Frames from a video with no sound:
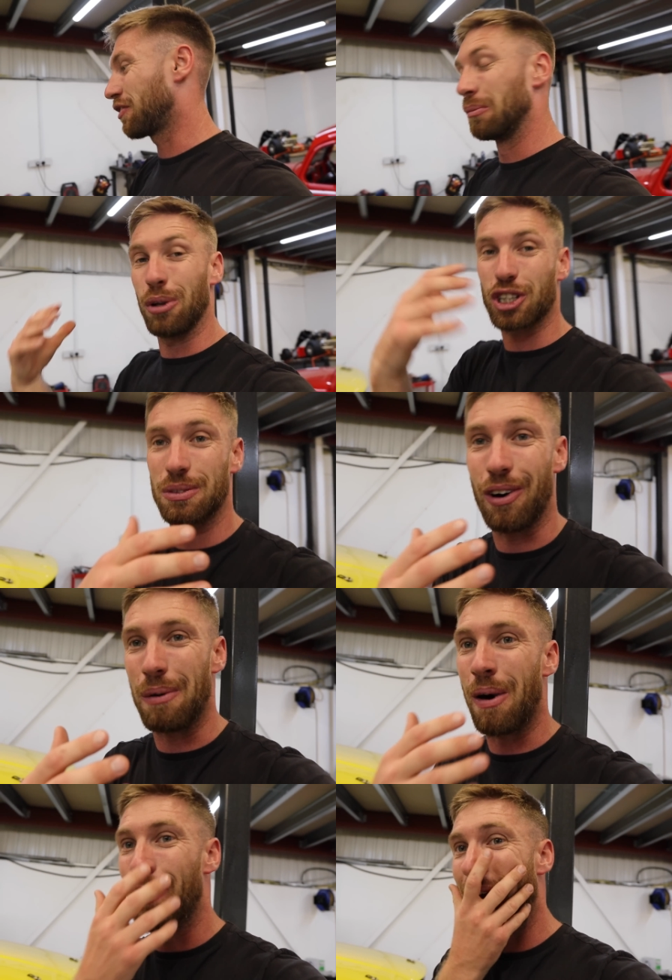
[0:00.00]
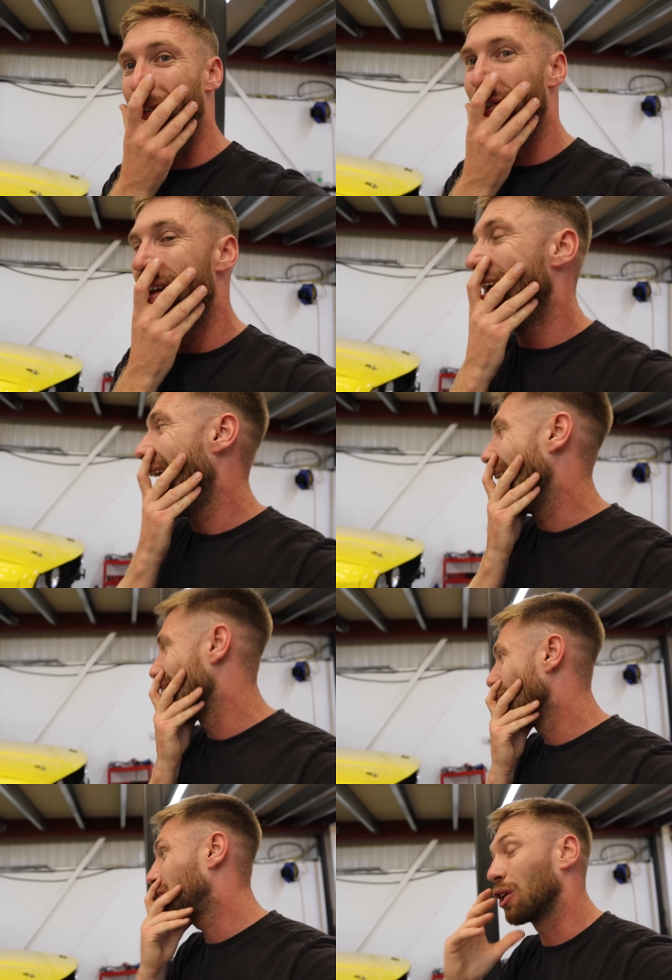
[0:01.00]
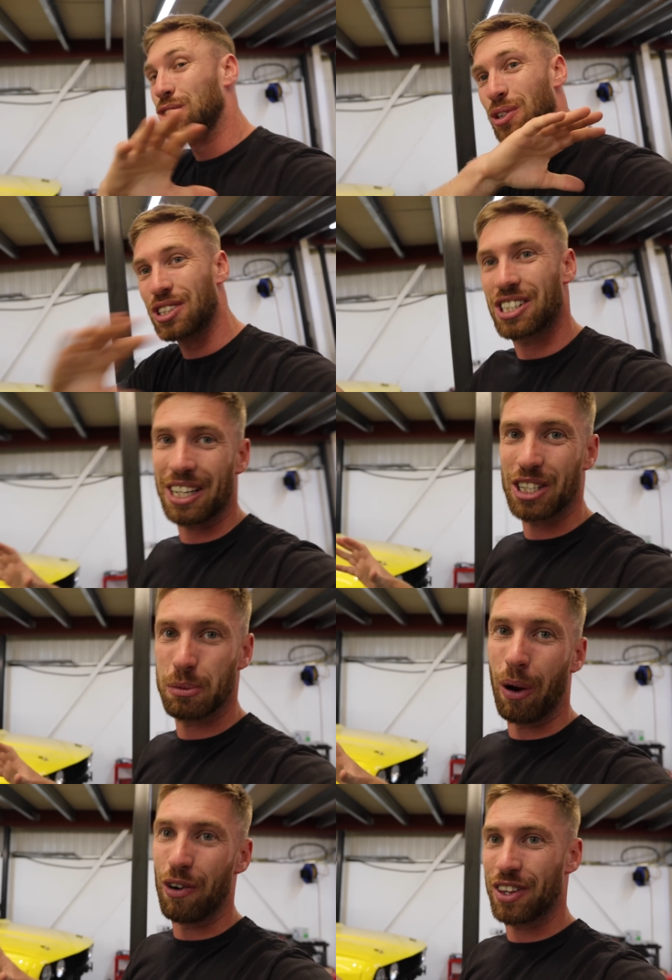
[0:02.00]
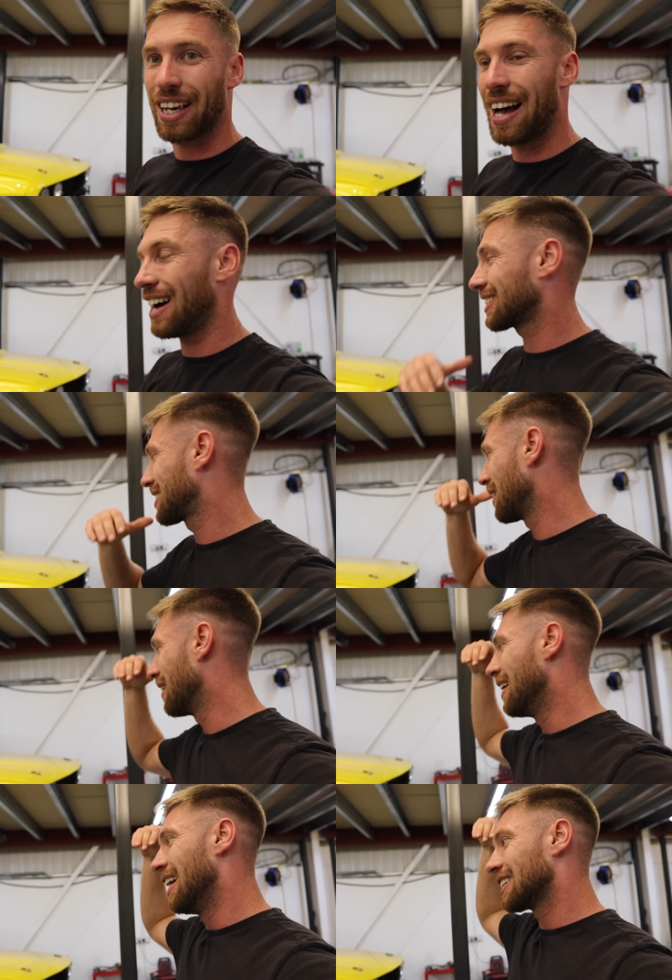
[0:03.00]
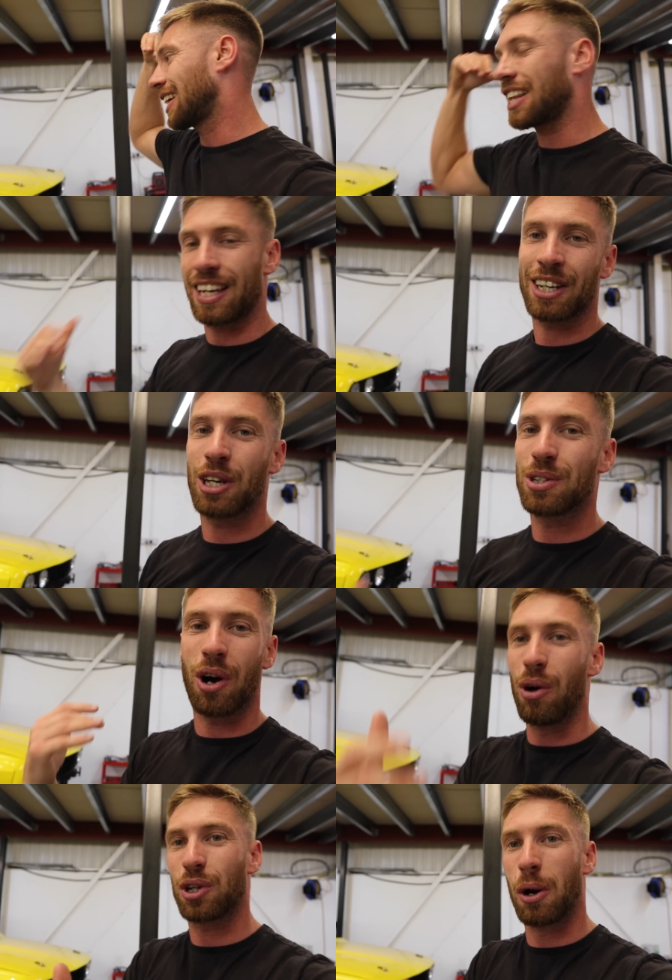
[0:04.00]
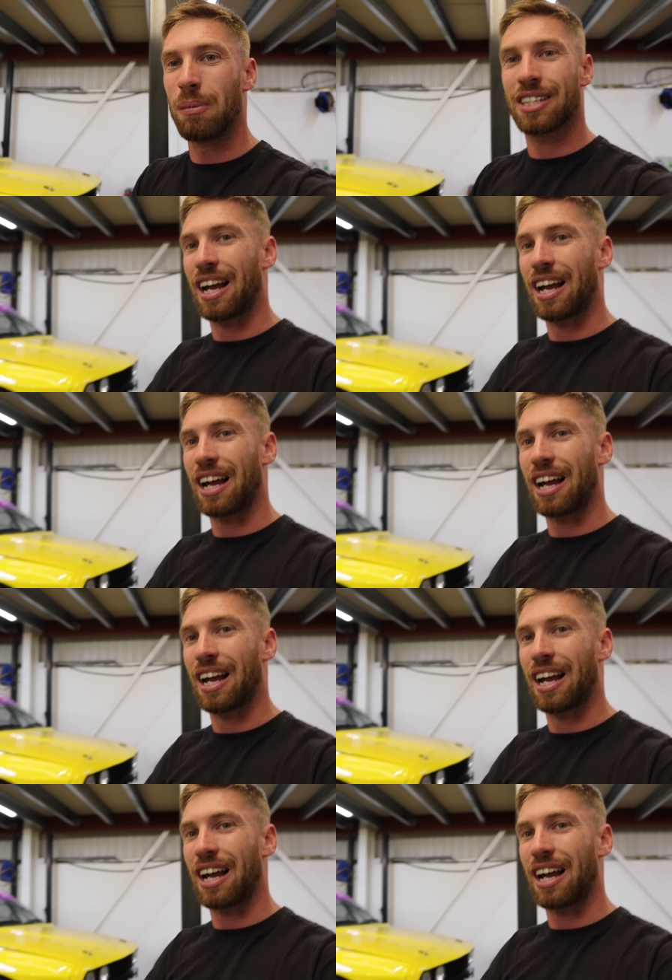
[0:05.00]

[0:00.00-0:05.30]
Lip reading: from Blossom Automotive, and we've got tons of stickers put over the cars to say thank you to all the companies